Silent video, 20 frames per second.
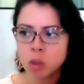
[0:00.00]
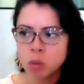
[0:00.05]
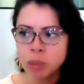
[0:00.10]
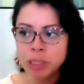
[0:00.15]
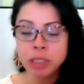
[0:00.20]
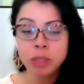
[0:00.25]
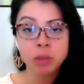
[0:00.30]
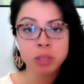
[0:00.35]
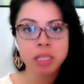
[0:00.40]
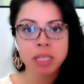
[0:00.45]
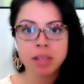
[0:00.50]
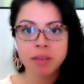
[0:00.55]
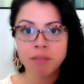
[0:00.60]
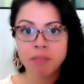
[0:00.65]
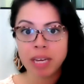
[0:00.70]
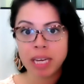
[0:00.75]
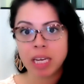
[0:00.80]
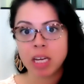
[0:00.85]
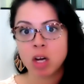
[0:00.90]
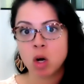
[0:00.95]
We do see that
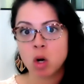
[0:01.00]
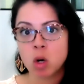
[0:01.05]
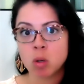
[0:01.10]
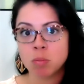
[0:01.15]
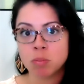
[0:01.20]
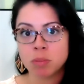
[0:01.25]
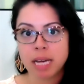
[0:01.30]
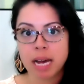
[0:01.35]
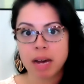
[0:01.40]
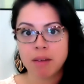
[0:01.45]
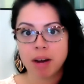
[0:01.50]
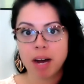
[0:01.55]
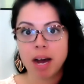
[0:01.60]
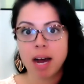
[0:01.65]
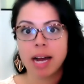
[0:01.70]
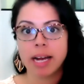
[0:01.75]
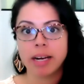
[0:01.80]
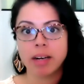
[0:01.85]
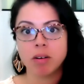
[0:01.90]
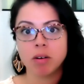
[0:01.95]
vacant homes have a
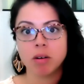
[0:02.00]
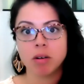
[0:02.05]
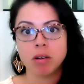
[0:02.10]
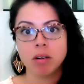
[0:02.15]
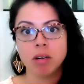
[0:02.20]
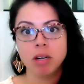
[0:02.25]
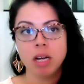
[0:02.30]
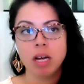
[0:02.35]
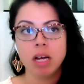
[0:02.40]
higher